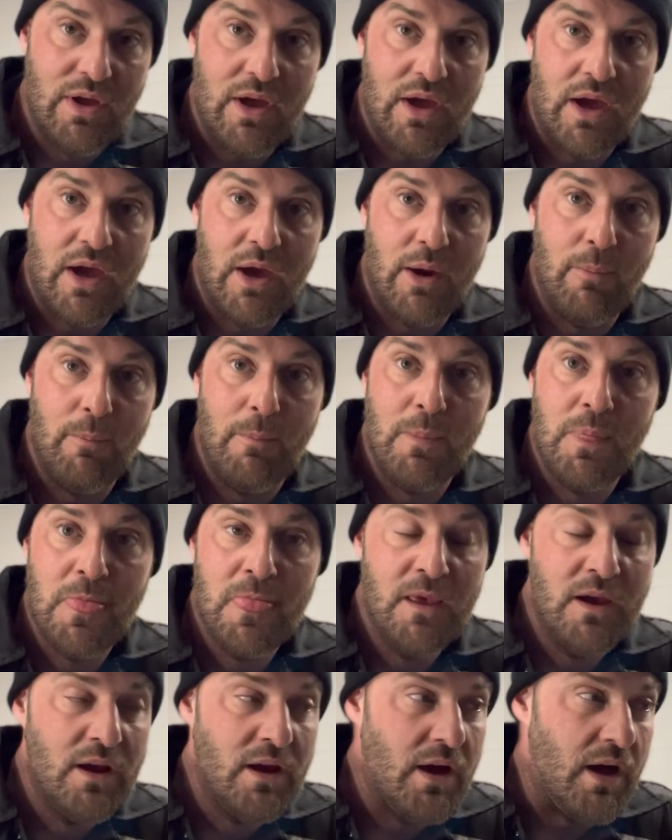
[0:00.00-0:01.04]
I'll
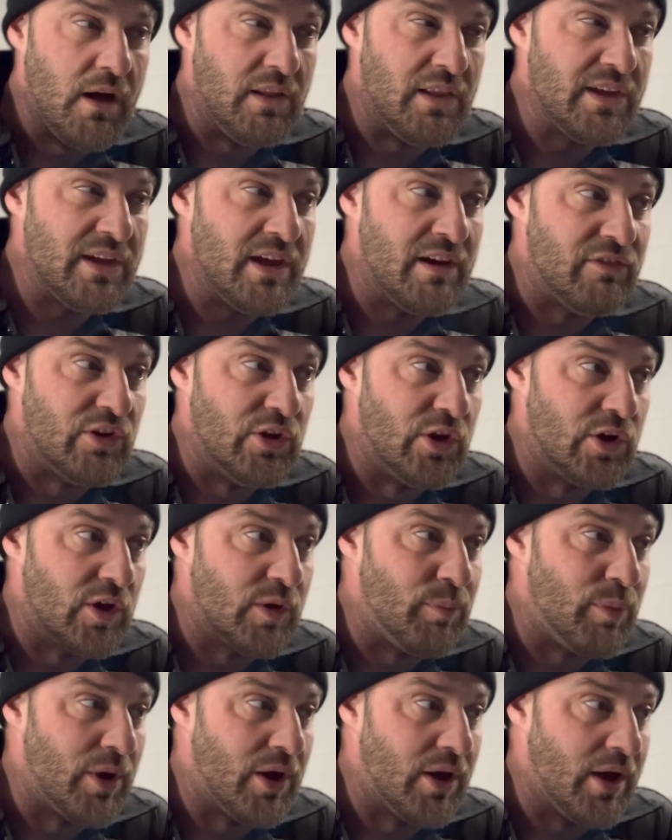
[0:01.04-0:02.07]
let you have a
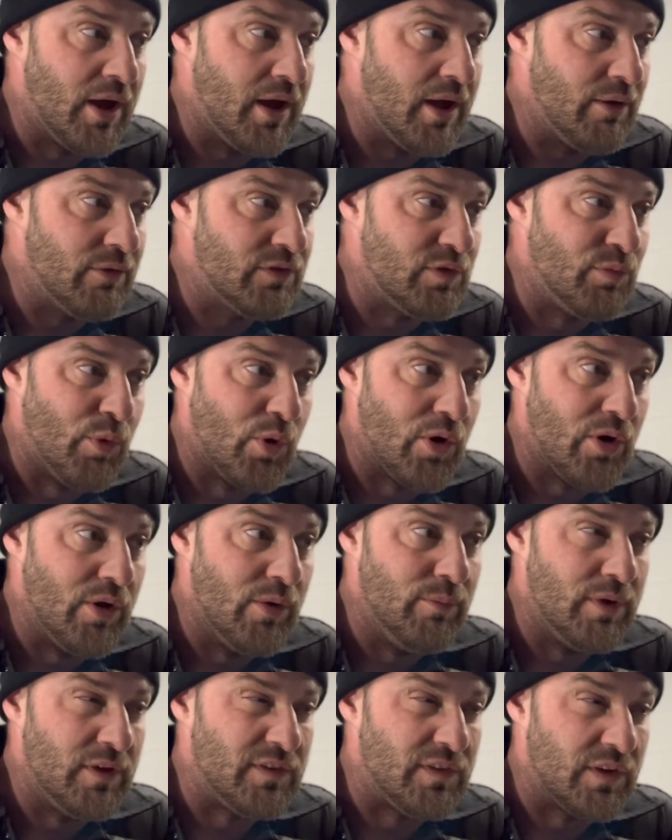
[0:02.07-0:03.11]
look, but tomorrow
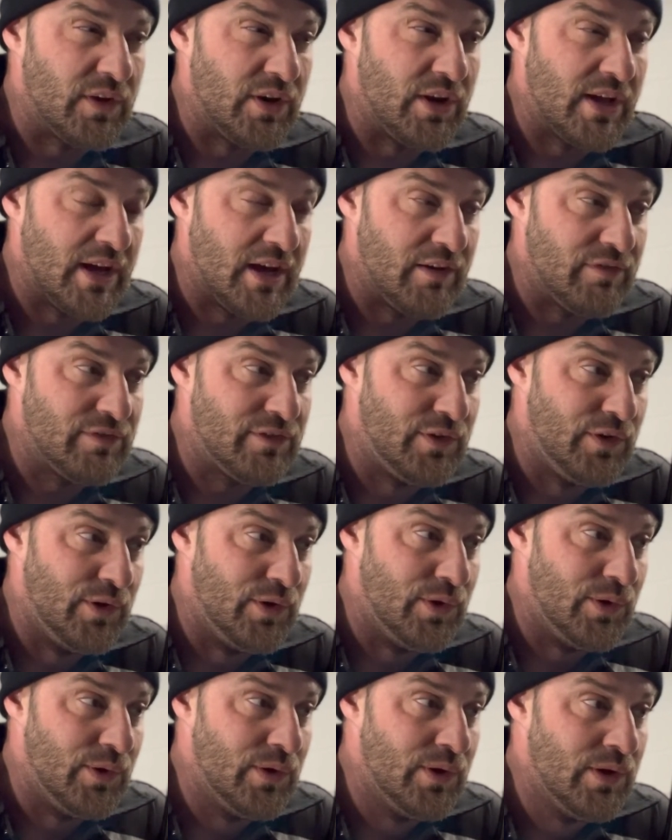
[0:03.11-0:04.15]
I'm basically going to have
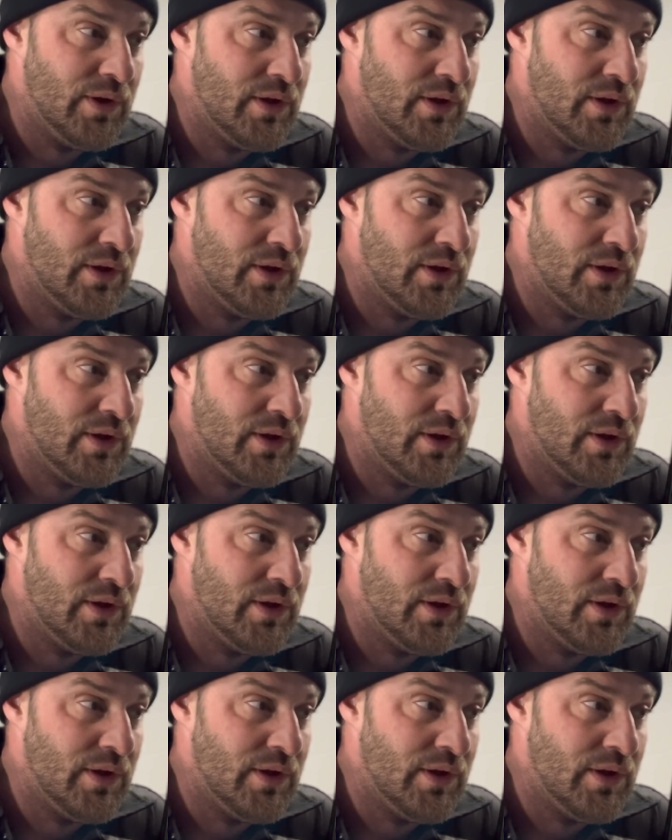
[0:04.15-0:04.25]
to